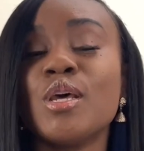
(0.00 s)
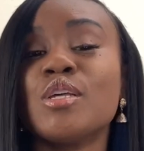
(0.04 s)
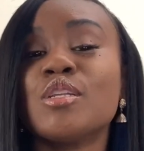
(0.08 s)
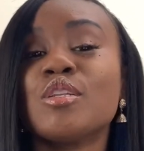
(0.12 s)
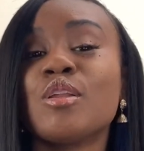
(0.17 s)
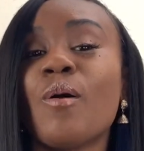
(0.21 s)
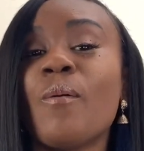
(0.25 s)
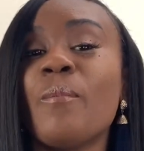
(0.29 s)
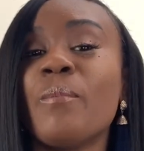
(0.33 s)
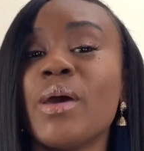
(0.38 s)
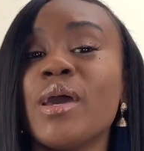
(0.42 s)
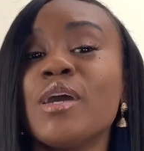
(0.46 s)

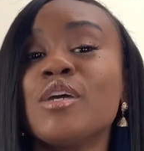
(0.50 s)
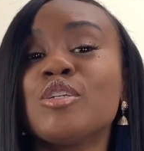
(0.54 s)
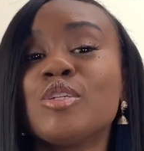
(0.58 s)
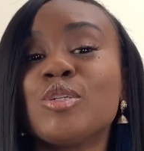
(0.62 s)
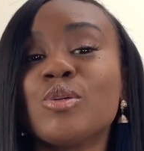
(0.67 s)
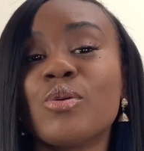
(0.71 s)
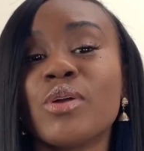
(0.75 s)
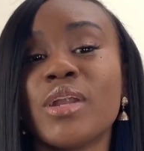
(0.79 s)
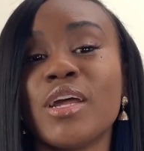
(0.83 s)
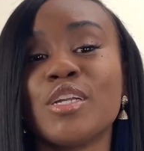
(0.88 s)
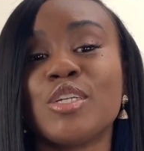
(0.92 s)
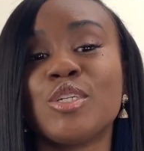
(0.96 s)
So make
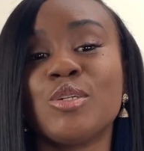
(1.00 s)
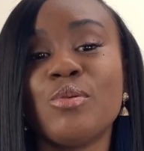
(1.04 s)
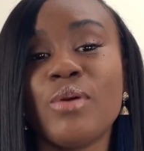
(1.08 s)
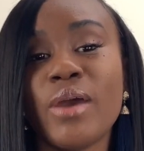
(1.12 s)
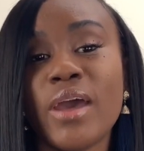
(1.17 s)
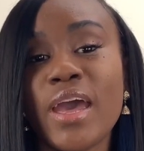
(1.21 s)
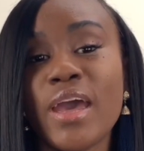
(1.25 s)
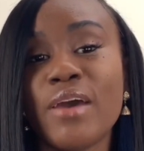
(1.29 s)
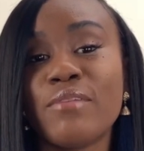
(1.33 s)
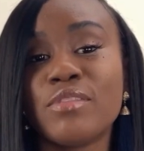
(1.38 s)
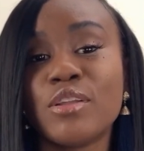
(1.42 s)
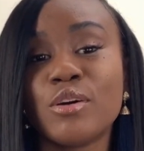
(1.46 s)
sure that you
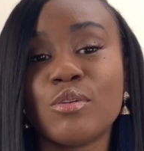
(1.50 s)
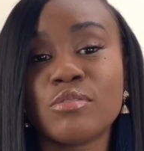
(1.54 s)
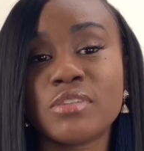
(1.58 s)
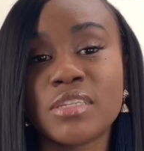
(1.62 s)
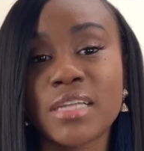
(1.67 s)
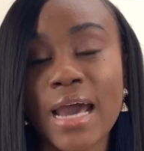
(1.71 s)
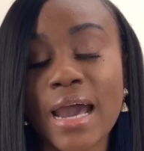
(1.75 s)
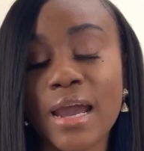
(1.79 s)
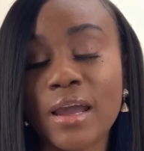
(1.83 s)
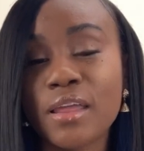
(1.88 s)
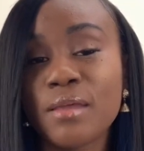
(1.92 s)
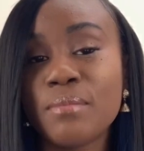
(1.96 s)
have those
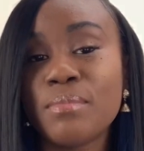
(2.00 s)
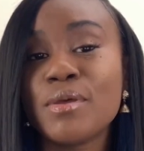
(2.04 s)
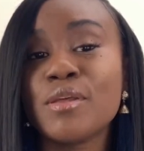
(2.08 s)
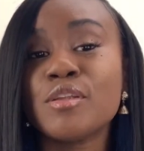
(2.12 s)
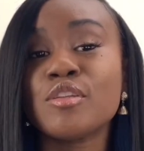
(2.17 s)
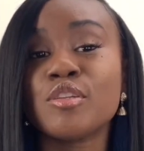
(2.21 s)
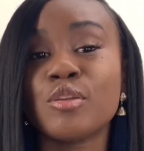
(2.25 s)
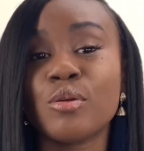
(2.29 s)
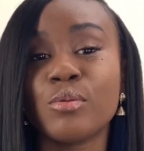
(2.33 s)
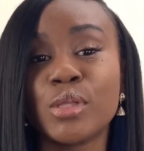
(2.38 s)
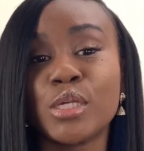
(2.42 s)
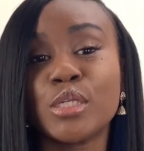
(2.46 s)

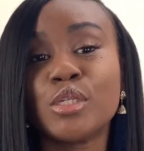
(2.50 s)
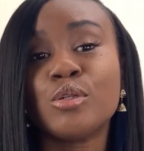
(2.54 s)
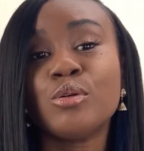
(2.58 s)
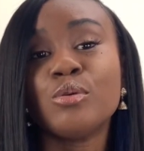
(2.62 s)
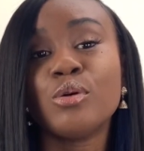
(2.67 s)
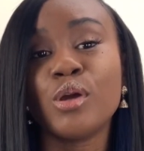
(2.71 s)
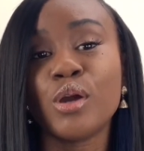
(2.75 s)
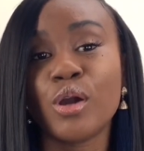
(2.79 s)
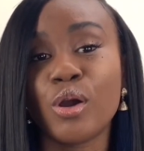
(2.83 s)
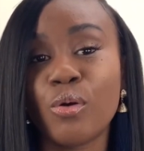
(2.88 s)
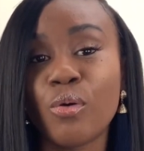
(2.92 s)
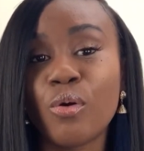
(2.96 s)
documents so that you
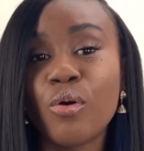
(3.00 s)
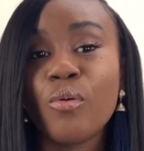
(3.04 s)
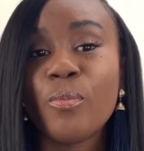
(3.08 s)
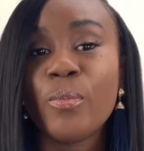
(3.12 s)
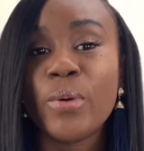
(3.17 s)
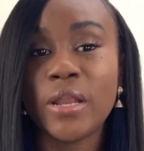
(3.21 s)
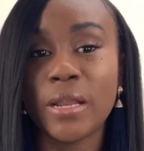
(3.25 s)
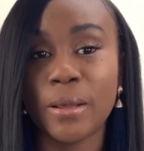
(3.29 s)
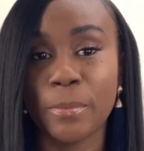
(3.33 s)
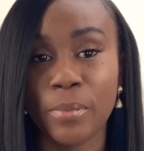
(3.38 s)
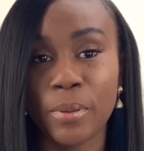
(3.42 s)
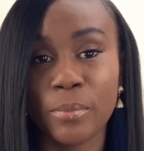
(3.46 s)
can go
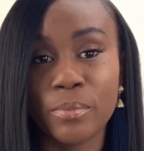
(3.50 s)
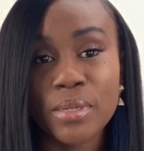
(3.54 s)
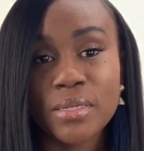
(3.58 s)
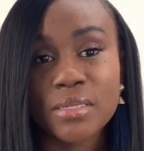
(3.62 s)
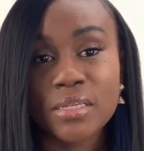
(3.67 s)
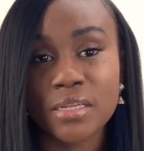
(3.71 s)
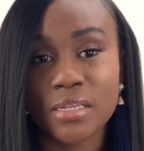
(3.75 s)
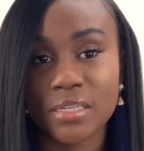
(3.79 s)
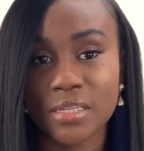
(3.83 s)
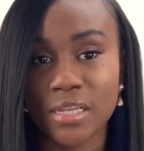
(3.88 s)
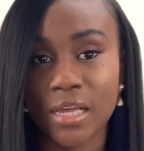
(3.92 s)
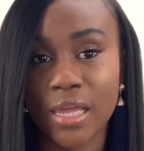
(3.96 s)
open up a
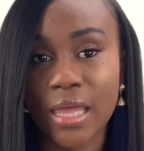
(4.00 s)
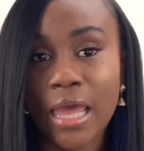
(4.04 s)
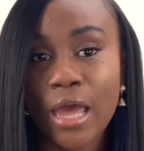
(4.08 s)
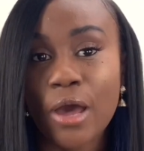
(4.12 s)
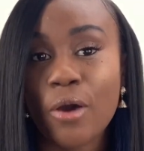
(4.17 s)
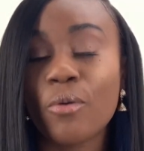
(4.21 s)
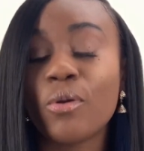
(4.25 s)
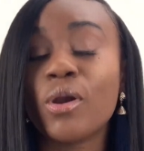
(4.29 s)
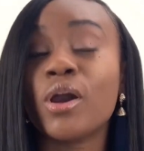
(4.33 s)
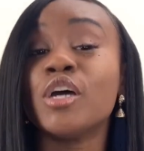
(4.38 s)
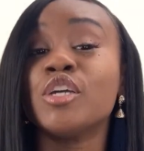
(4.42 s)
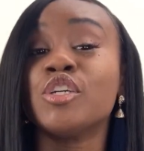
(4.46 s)
business
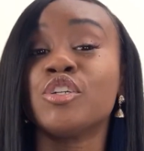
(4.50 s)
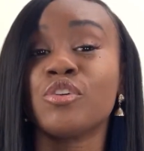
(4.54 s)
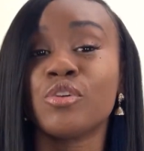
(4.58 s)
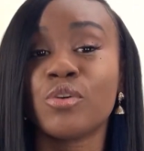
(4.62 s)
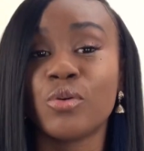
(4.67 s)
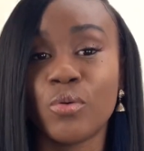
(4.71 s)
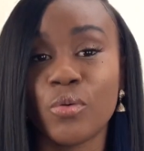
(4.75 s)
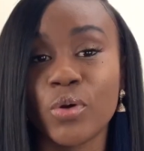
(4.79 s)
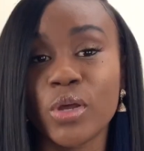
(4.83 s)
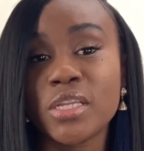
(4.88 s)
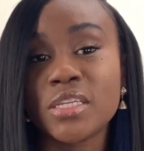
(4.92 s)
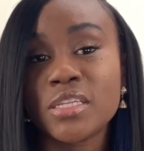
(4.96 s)
account because you're
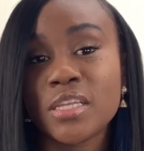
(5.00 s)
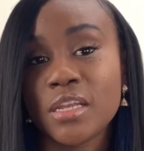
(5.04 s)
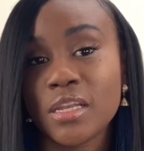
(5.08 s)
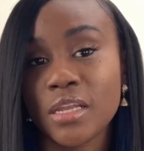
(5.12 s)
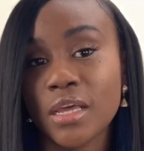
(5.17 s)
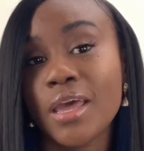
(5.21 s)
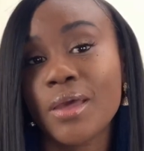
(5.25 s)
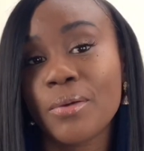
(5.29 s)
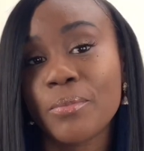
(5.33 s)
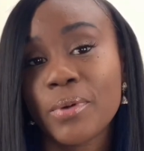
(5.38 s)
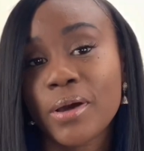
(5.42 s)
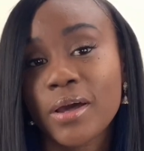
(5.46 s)
going to
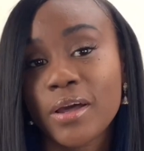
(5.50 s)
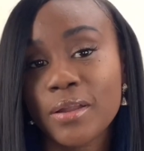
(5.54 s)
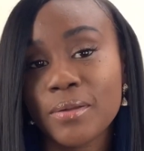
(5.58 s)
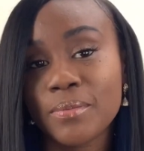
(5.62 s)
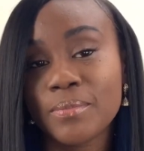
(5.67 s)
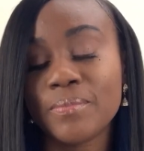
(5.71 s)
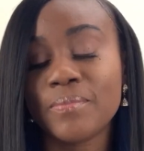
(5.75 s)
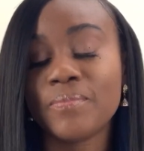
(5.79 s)
need one.